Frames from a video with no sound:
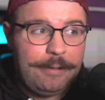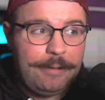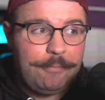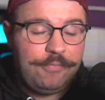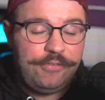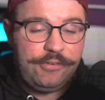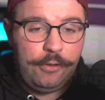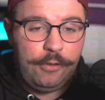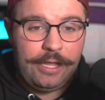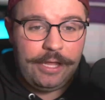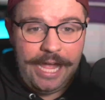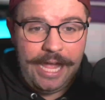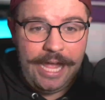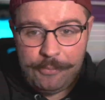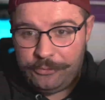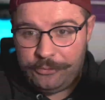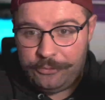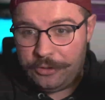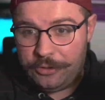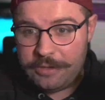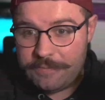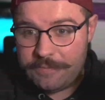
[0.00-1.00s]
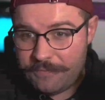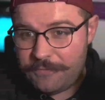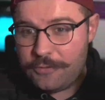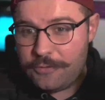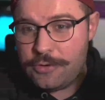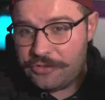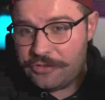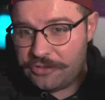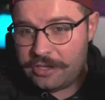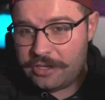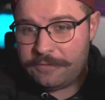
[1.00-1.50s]
So like absolutely, food
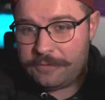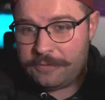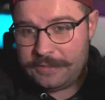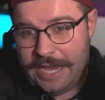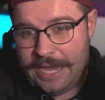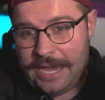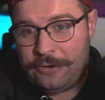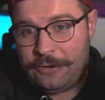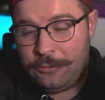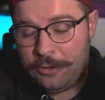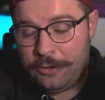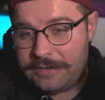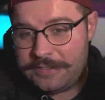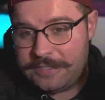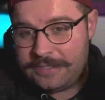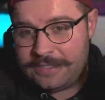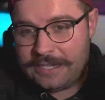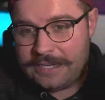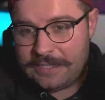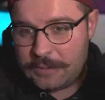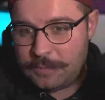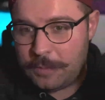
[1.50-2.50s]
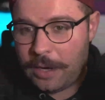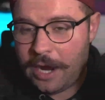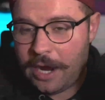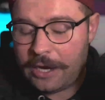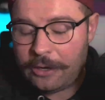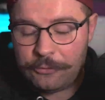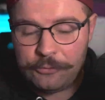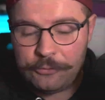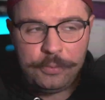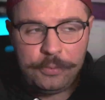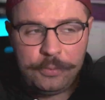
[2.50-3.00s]
is a different category obviously 'cause that
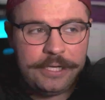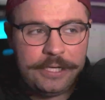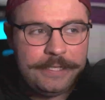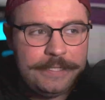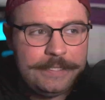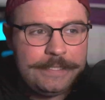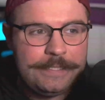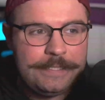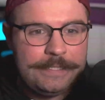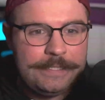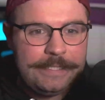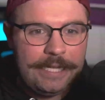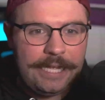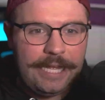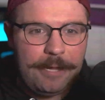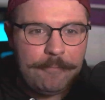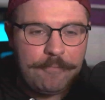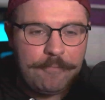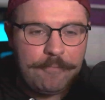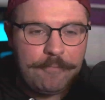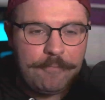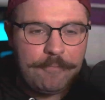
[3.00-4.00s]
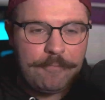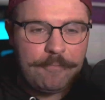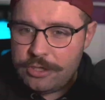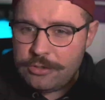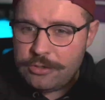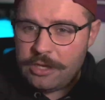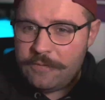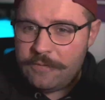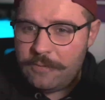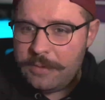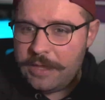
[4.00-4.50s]
expires, but you're
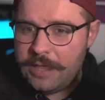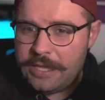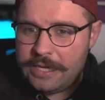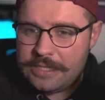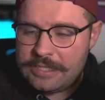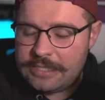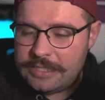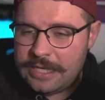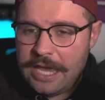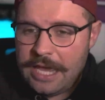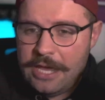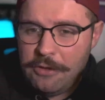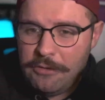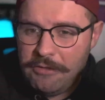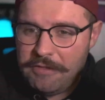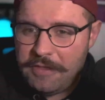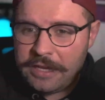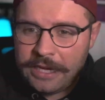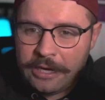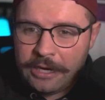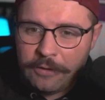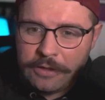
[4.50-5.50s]
giving me like a scale thing here.